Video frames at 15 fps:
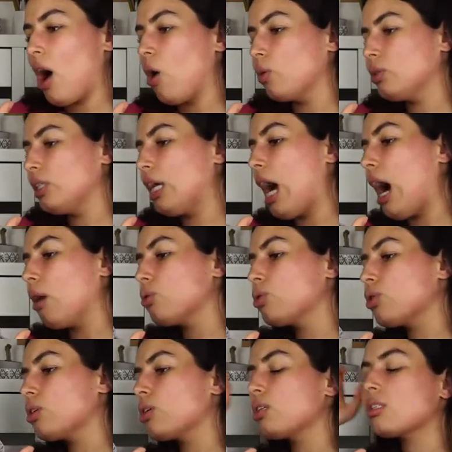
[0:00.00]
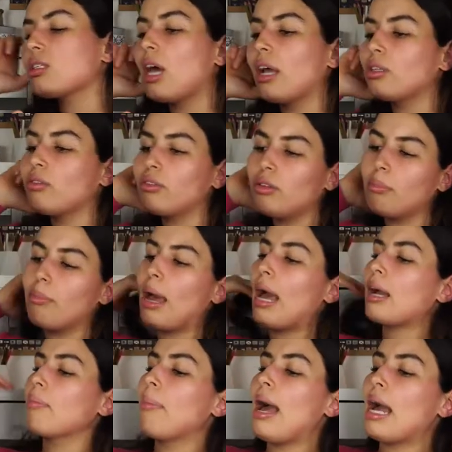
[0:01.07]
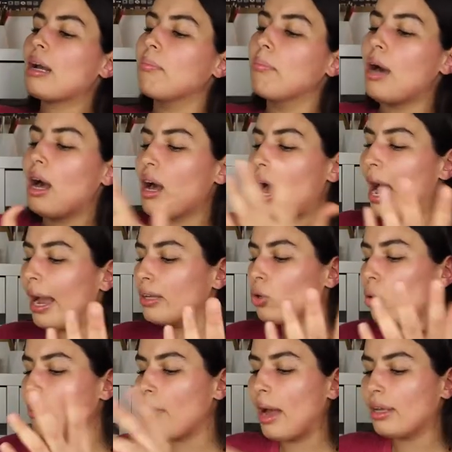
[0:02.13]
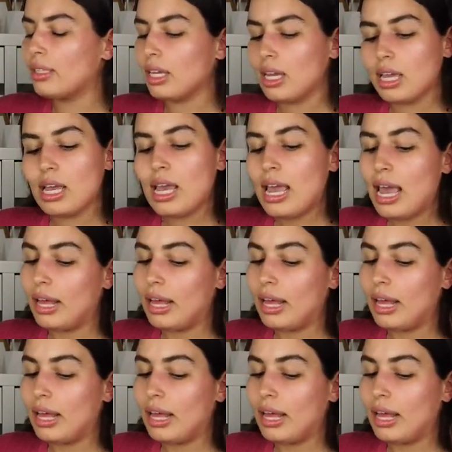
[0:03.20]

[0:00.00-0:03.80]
on the outer side of the backpack, but I don't mind it.